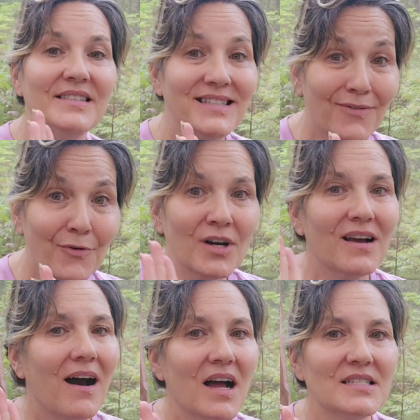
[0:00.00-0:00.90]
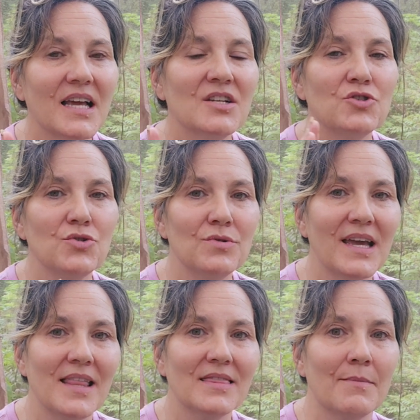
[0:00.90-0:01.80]
different content to
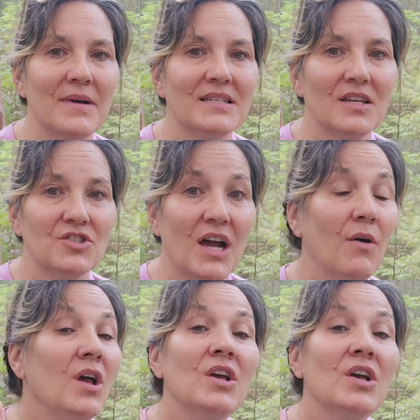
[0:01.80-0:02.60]
get the message out.